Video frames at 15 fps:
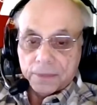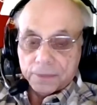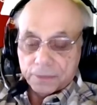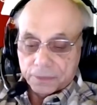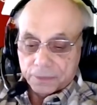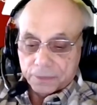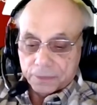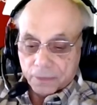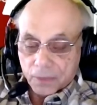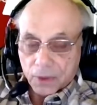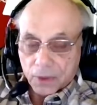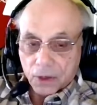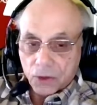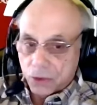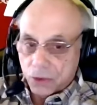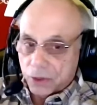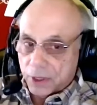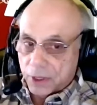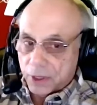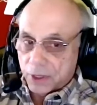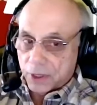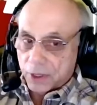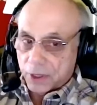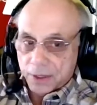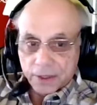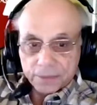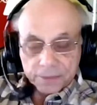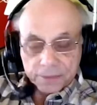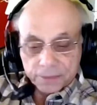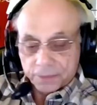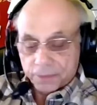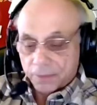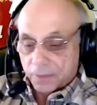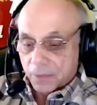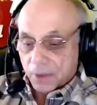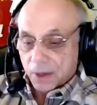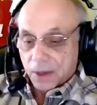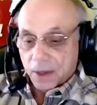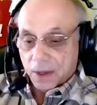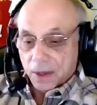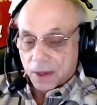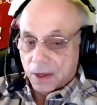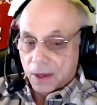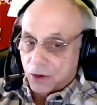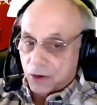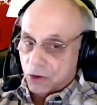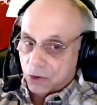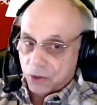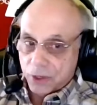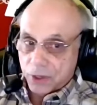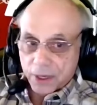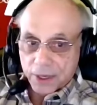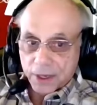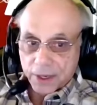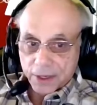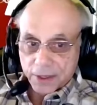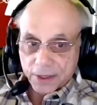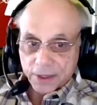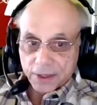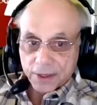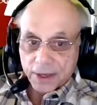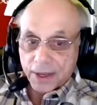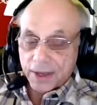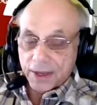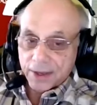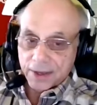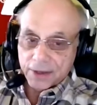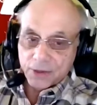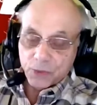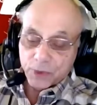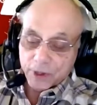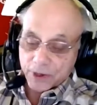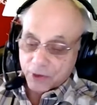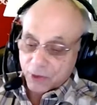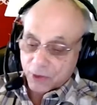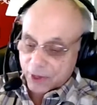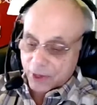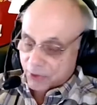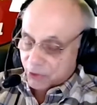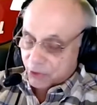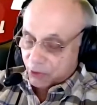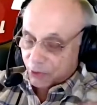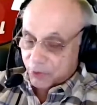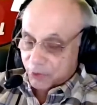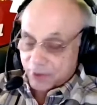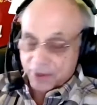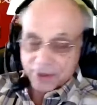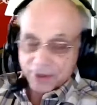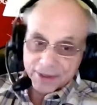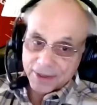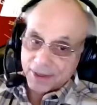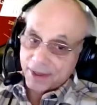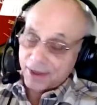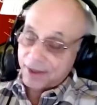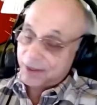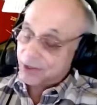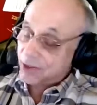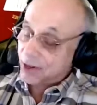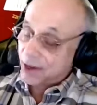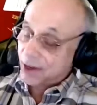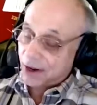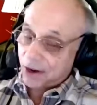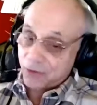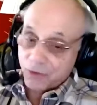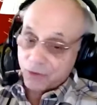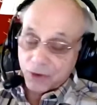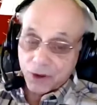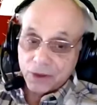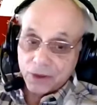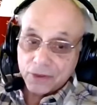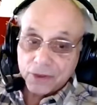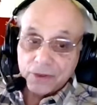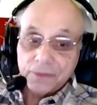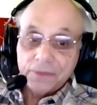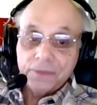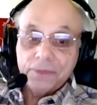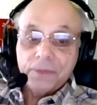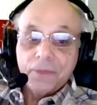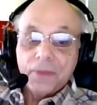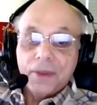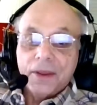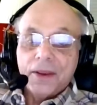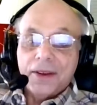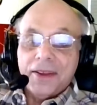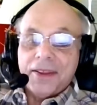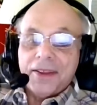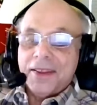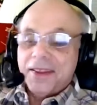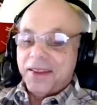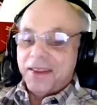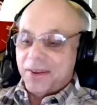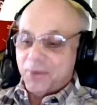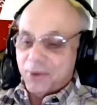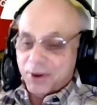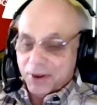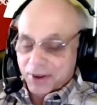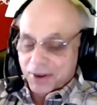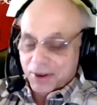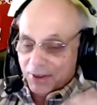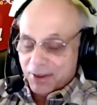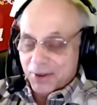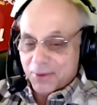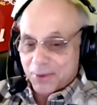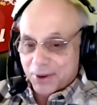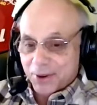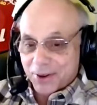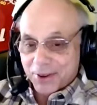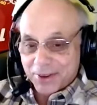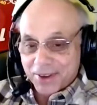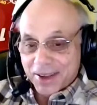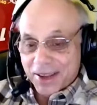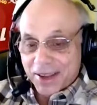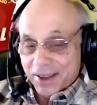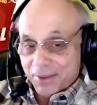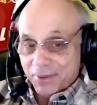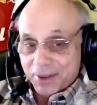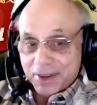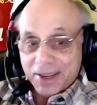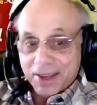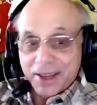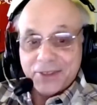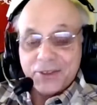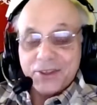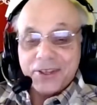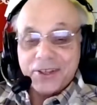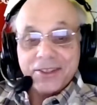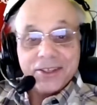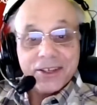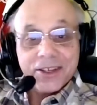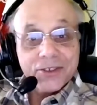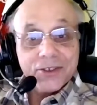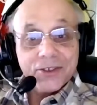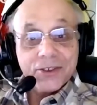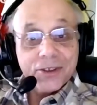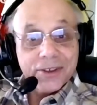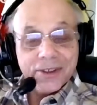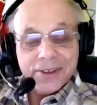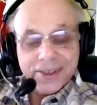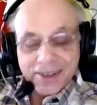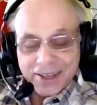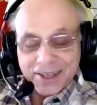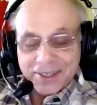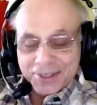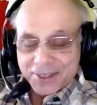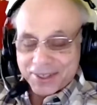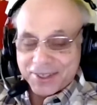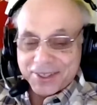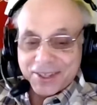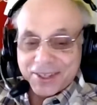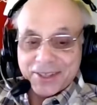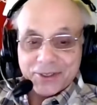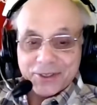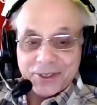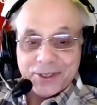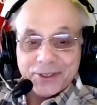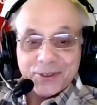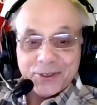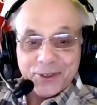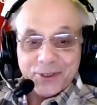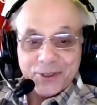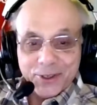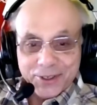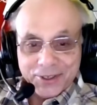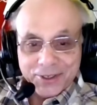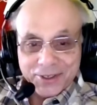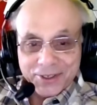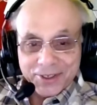It's a lot of states going on. Yeah. Good idea. And we're going to, and it's not our fault. we're gonna have an as the Tesla turns.